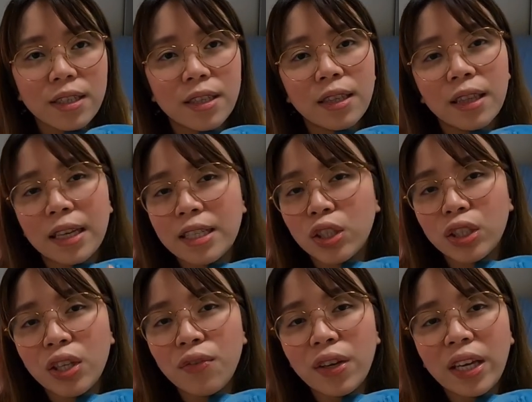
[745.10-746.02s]
The
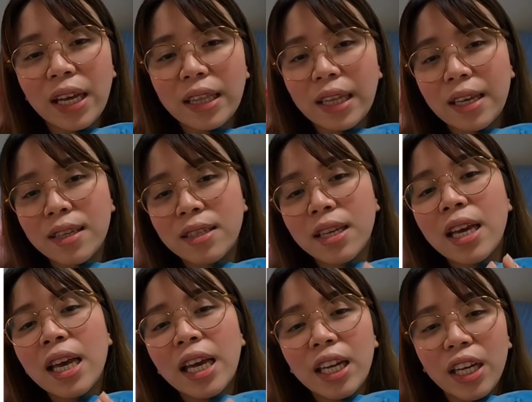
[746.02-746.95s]
certificate is
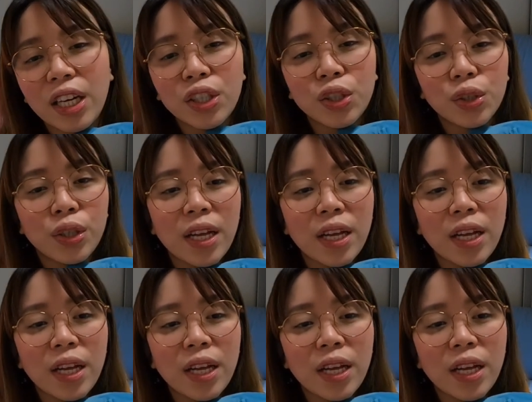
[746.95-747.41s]
issued